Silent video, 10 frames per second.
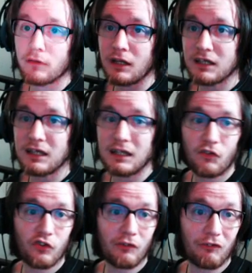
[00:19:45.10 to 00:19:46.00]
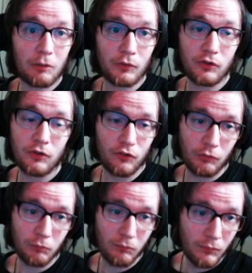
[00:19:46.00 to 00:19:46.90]
and again, this is going up on
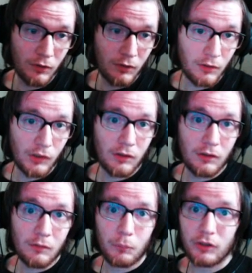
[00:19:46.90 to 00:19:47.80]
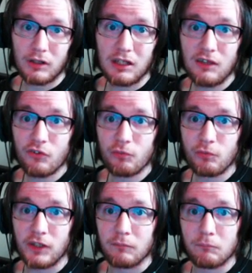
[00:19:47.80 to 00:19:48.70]
YouTube, but here's the
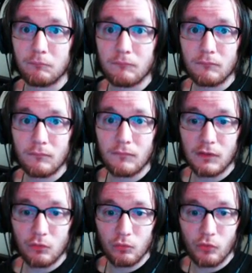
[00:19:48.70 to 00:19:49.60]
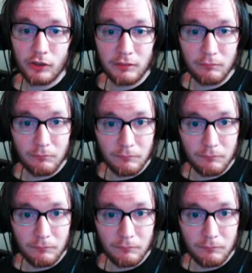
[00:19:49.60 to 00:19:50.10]
thing, right?